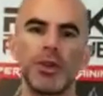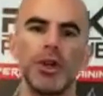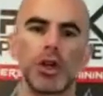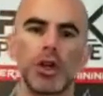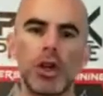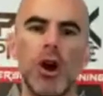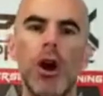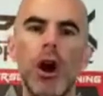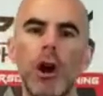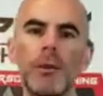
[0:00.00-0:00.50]
your
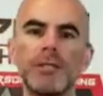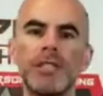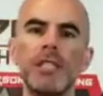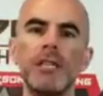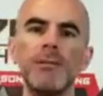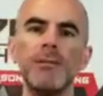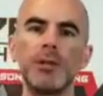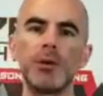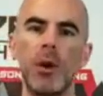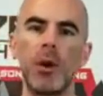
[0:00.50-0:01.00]
carbs need
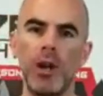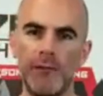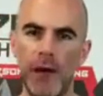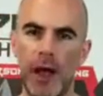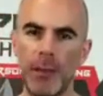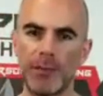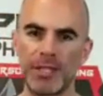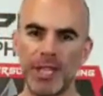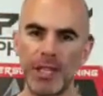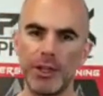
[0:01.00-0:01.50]
to be
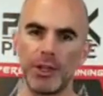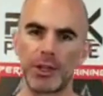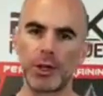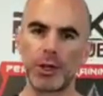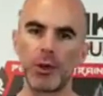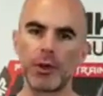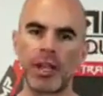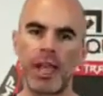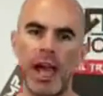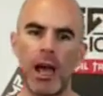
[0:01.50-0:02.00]
twenty-five percent of your
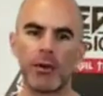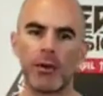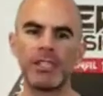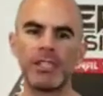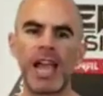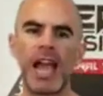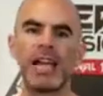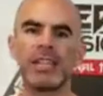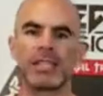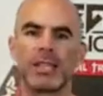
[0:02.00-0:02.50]
total
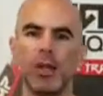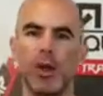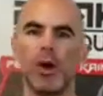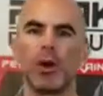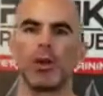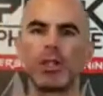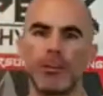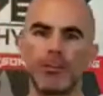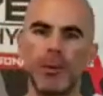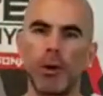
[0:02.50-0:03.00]
calories as
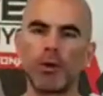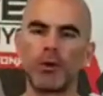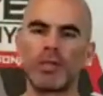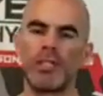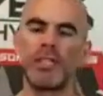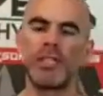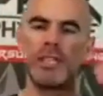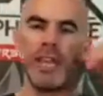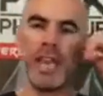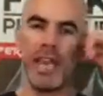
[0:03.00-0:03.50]
long as your
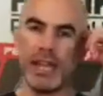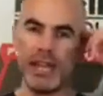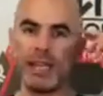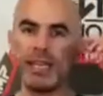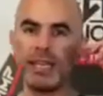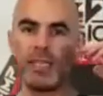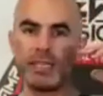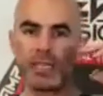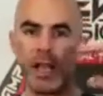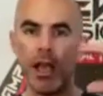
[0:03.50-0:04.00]
protein
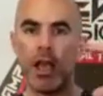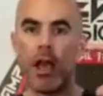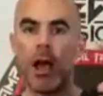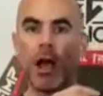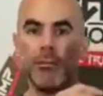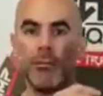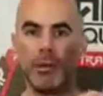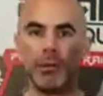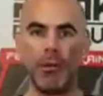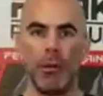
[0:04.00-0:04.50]
is
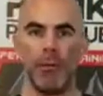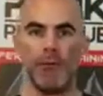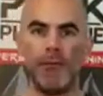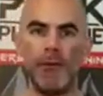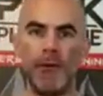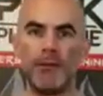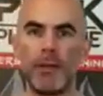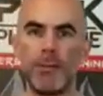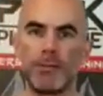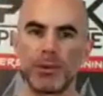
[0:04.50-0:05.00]
a minimum of
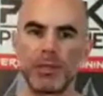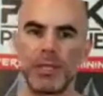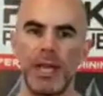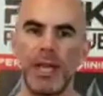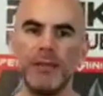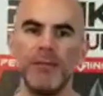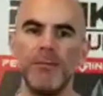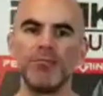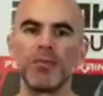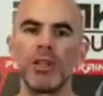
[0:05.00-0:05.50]
fifty
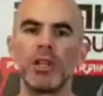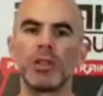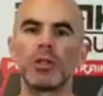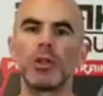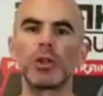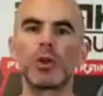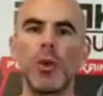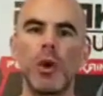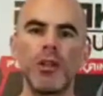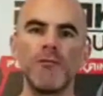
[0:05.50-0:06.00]
percent.
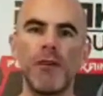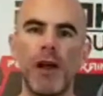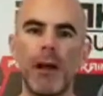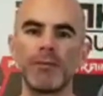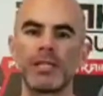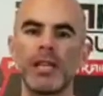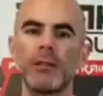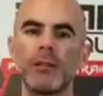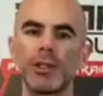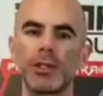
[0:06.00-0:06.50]
So twenty-five
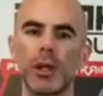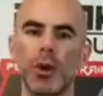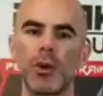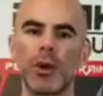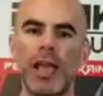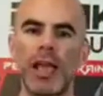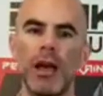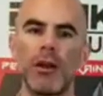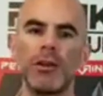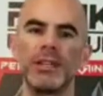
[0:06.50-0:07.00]
percent of your total
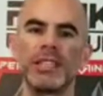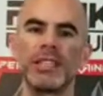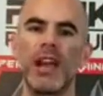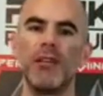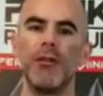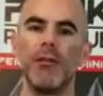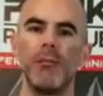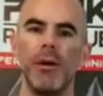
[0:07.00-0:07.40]
calories. And